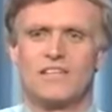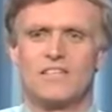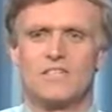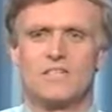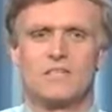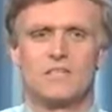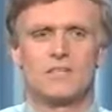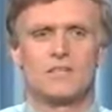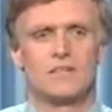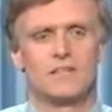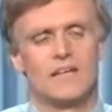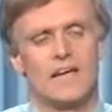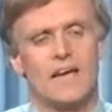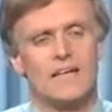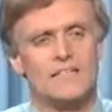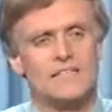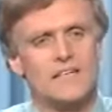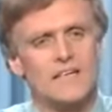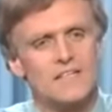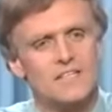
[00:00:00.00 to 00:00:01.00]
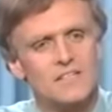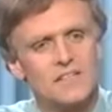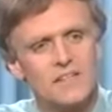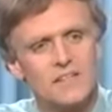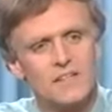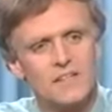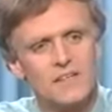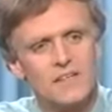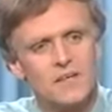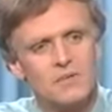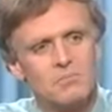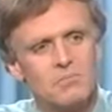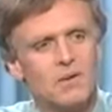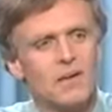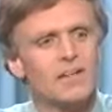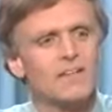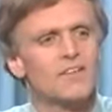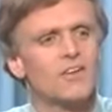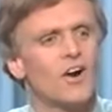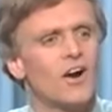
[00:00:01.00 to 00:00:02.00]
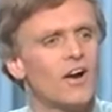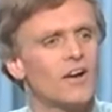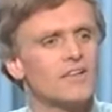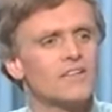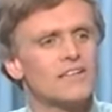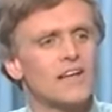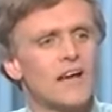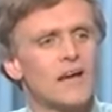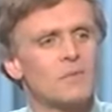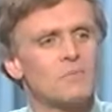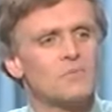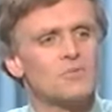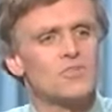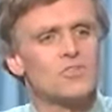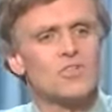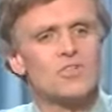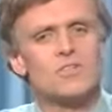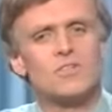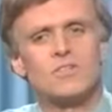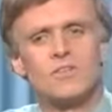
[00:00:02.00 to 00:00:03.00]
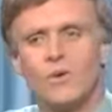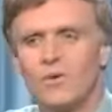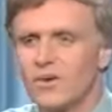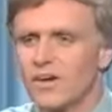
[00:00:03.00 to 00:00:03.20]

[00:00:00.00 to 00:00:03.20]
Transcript: You know, so let's make some positive use of all this excess.